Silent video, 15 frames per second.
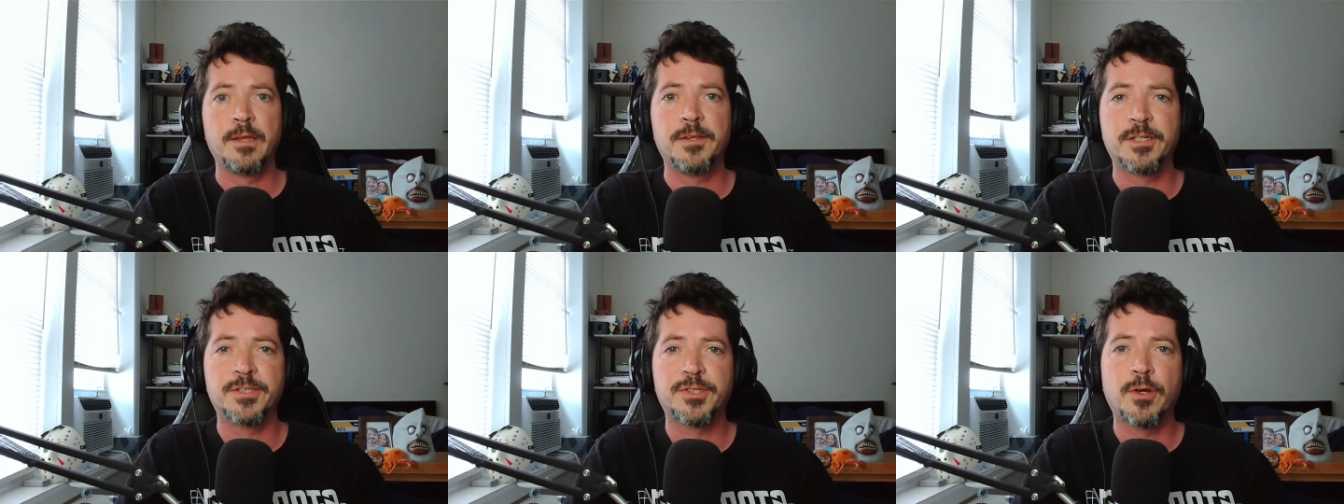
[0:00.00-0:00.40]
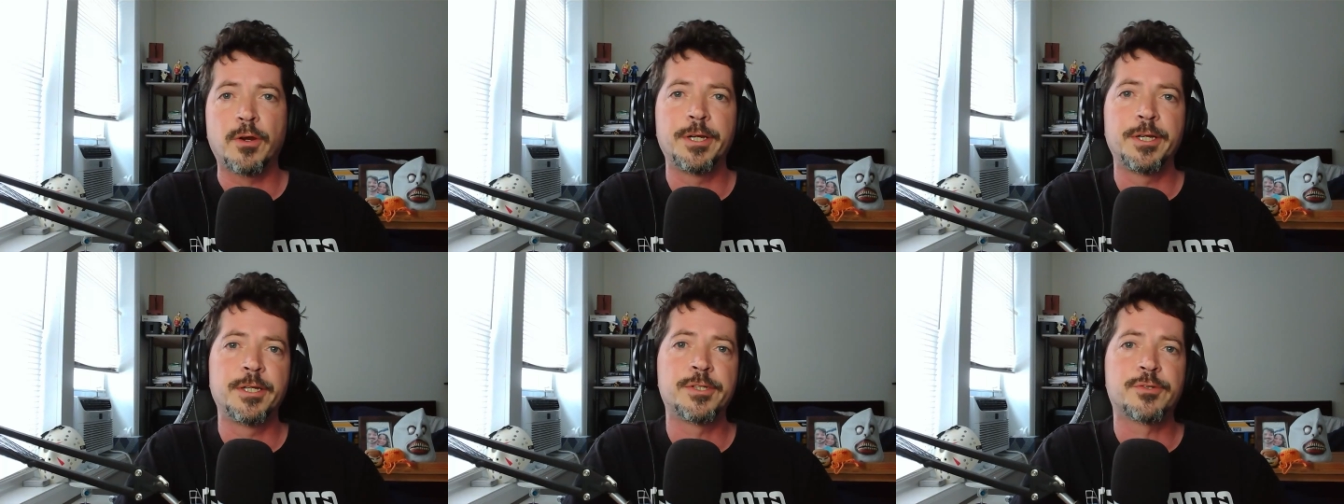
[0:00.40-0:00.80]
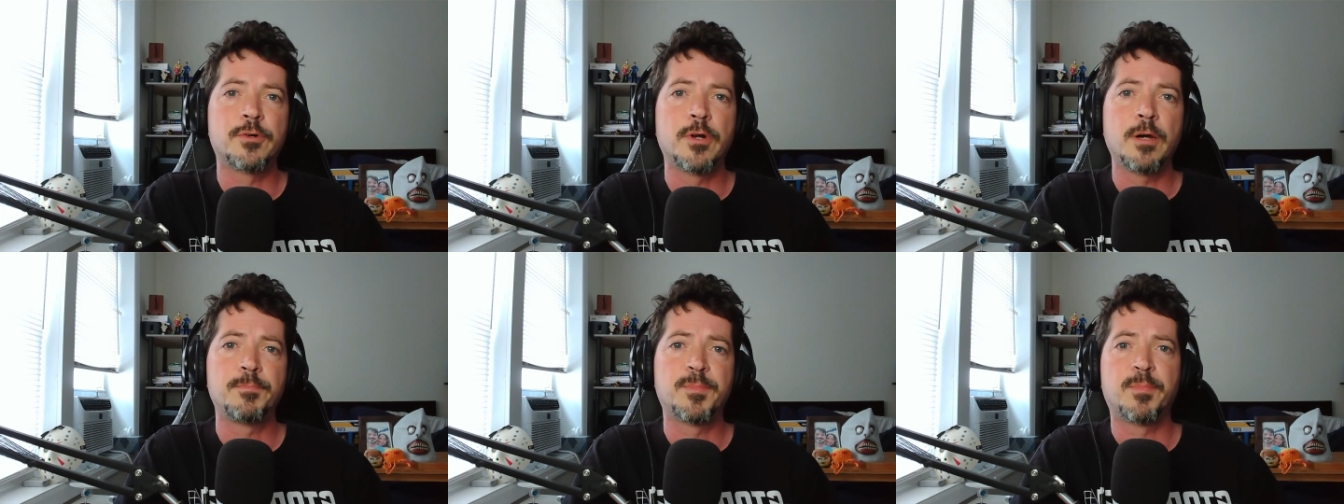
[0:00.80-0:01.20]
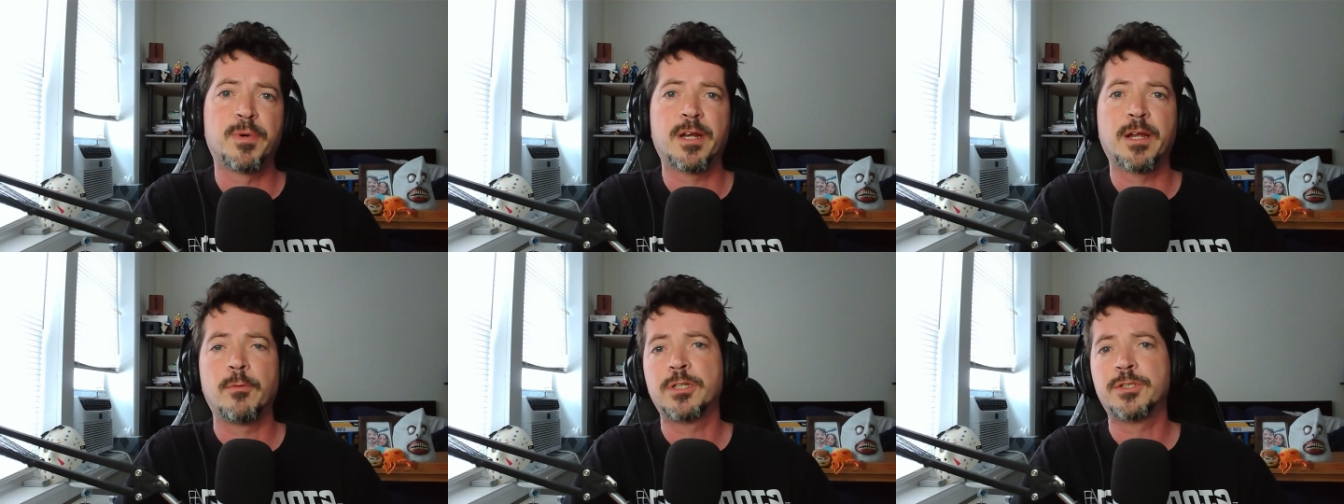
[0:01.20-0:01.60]
there, sorry to interrupt, but
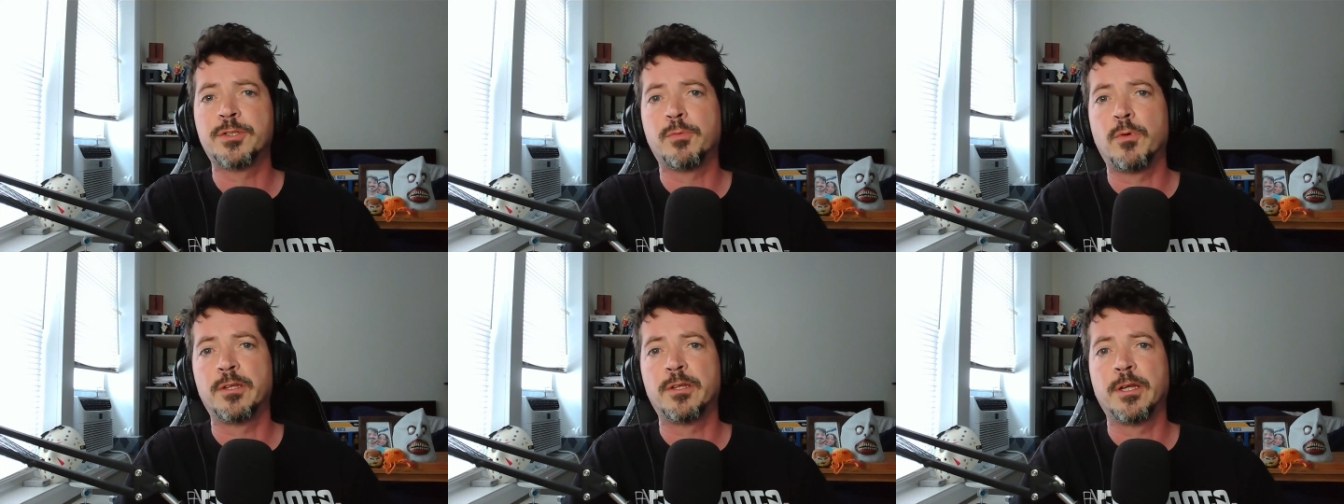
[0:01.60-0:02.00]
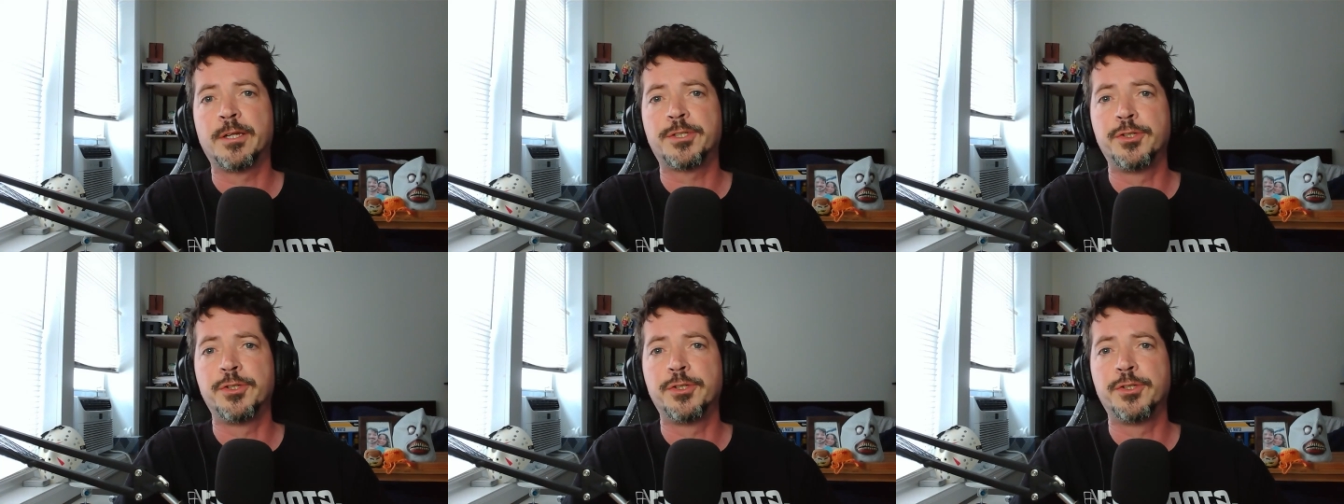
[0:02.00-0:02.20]
I just want to let